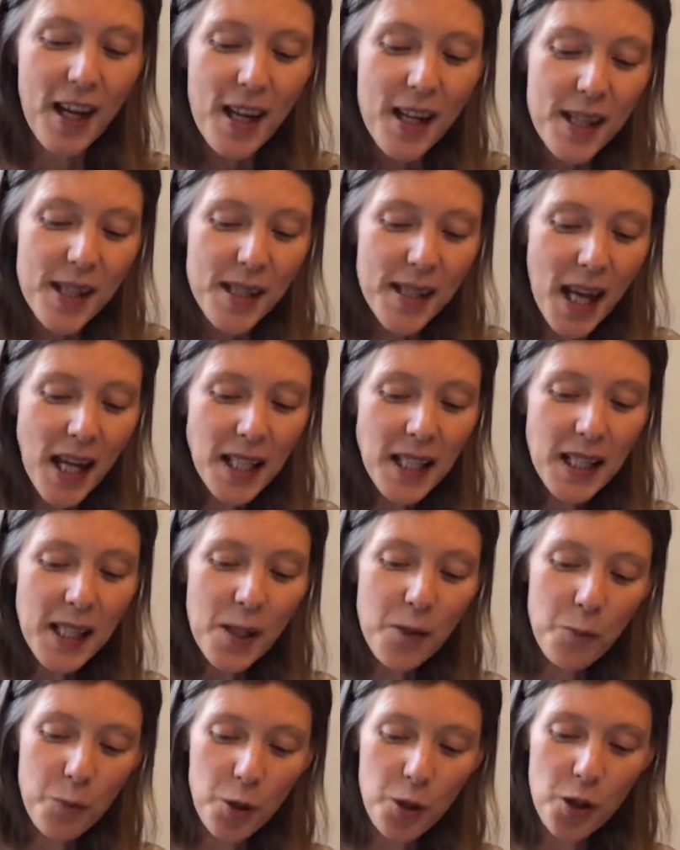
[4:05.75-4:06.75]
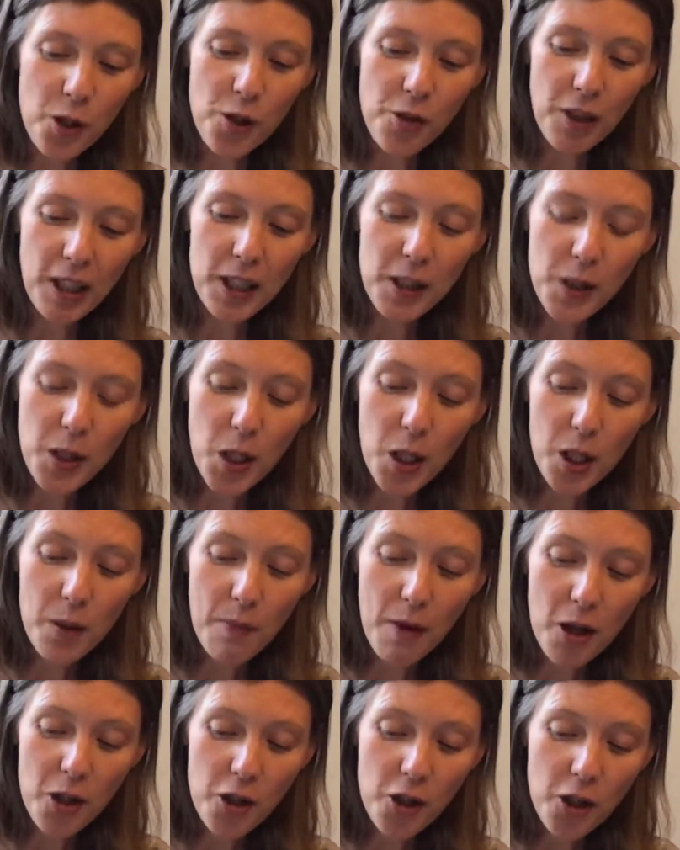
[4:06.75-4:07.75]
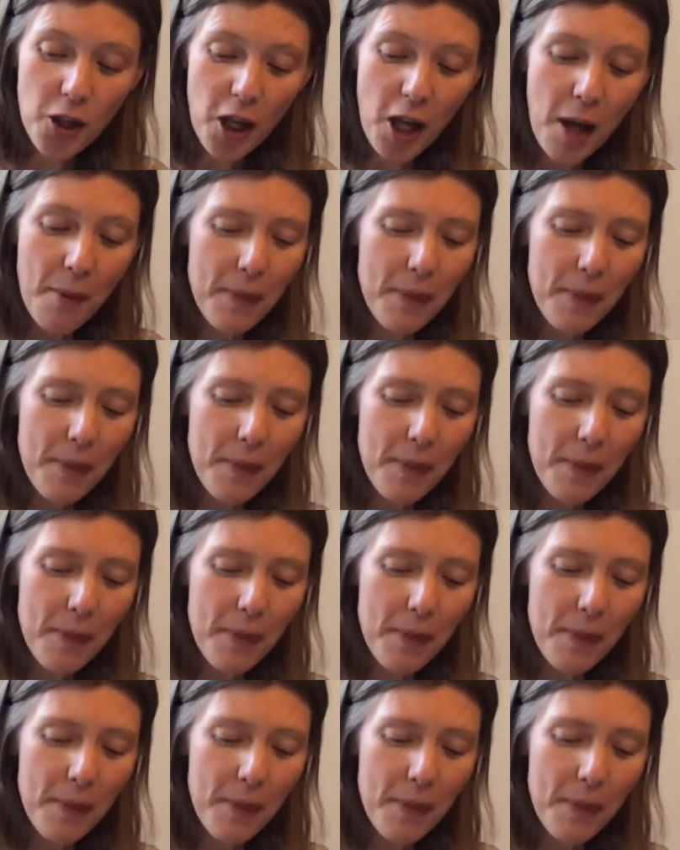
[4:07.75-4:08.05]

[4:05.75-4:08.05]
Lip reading: Stanley didn't want to drink too much,